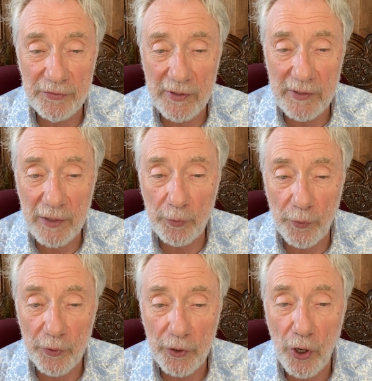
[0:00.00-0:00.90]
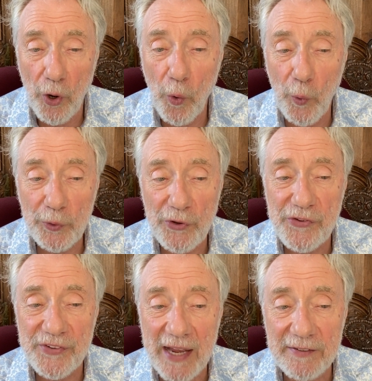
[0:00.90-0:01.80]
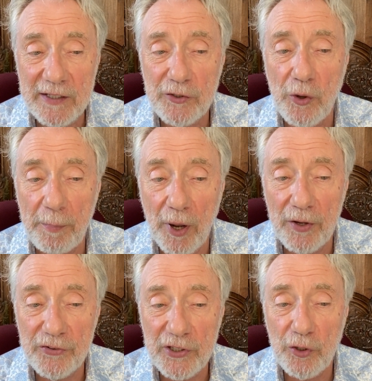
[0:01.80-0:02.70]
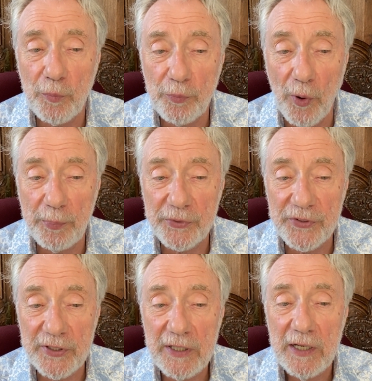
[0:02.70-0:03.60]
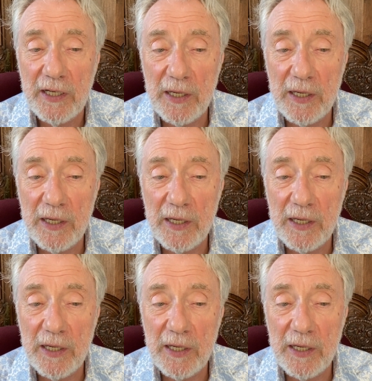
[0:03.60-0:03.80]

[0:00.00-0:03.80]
the network, hold a static topological property